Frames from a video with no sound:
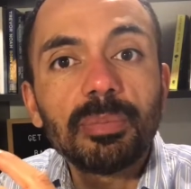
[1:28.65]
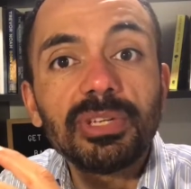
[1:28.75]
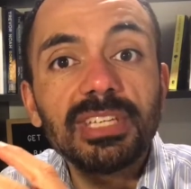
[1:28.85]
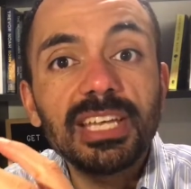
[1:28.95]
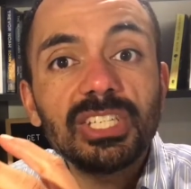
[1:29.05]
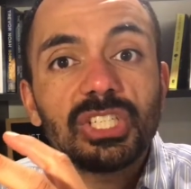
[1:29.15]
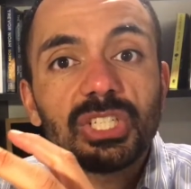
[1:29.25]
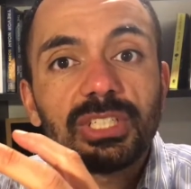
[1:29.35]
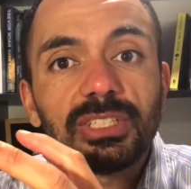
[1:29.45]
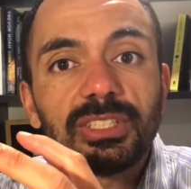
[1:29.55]

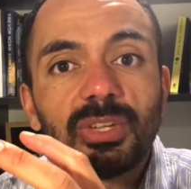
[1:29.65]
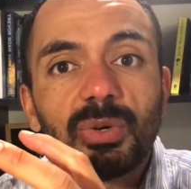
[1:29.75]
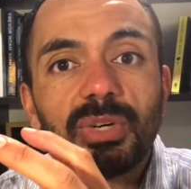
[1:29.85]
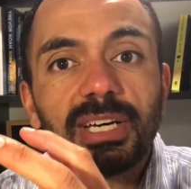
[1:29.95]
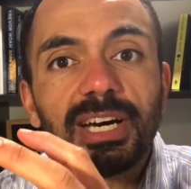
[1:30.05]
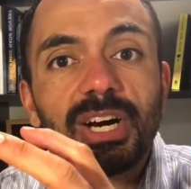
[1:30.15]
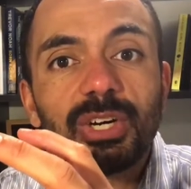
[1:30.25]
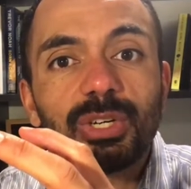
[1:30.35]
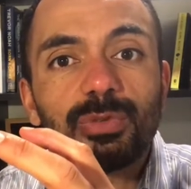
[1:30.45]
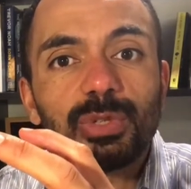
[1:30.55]
potential you know a
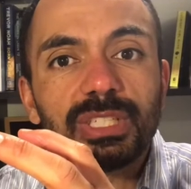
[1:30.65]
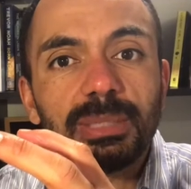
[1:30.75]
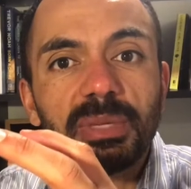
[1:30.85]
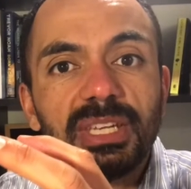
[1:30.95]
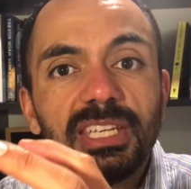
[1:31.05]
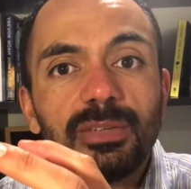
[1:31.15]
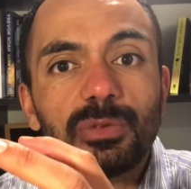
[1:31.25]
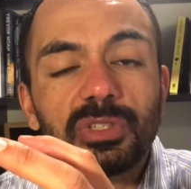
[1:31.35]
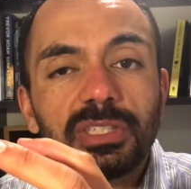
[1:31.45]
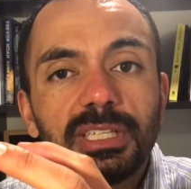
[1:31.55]
hunger for sleep and need
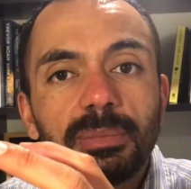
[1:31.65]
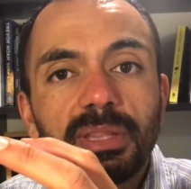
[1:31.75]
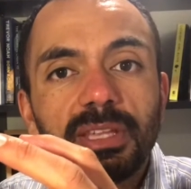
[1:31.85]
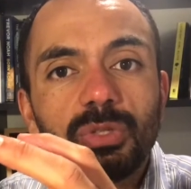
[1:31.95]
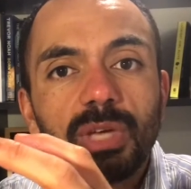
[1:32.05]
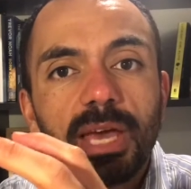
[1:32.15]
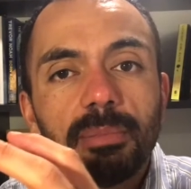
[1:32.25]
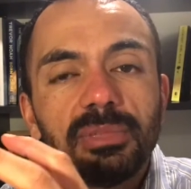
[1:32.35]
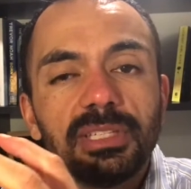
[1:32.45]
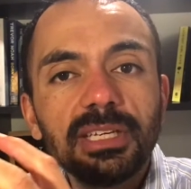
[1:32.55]
for sleep and then you
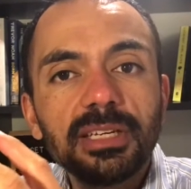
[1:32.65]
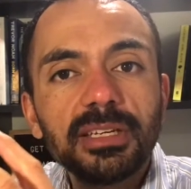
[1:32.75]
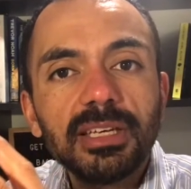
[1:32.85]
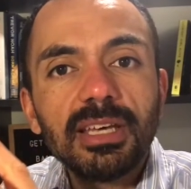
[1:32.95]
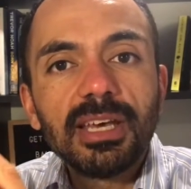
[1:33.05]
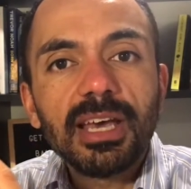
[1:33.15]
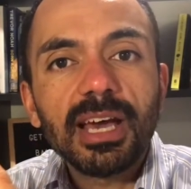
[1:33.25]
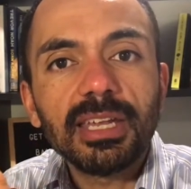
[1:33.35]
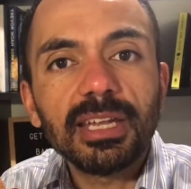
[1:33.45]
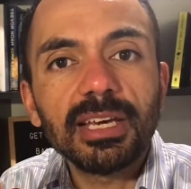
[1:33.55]
empty it
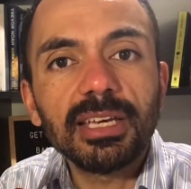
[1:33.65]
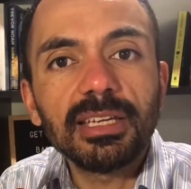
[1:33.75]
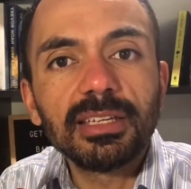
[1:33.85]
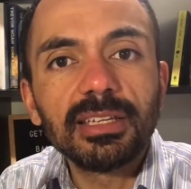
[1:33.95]
at night